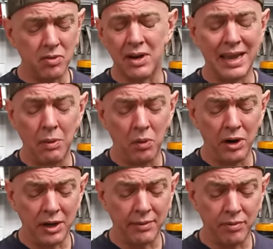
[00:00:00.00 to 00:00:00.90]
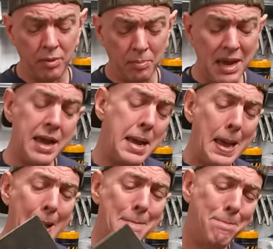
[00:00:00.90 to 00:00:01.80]
not going to get wired up for a bit,
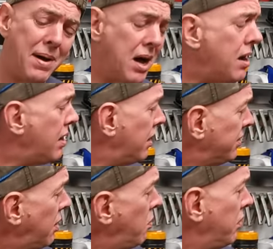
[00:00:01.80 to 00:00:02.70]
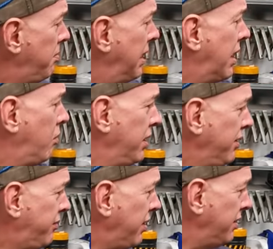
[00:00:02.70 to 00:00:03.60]
but I don't want a big hole in
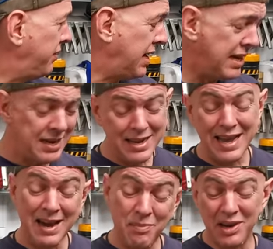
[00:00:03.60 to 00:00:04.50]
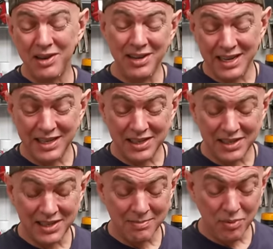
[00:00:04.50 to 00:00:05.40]
the front of it, and we're going to need
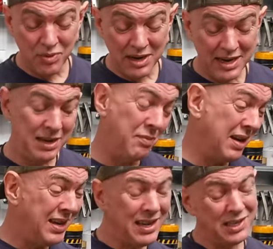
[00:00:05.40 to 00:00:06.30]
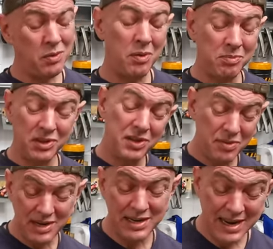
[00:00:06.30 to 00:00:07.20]
this at some point anyway, so I'm just
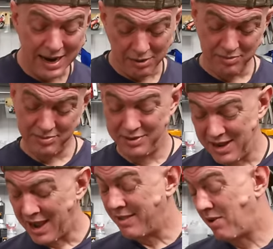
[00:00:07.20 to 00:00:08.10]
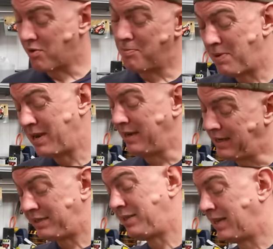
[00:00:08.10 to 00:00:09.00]
doing it now. And then I can paint
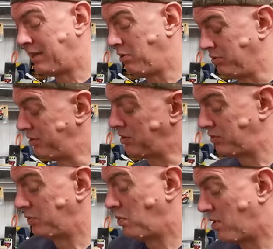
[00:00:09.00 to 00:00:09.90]
it and stick it on, and I'll just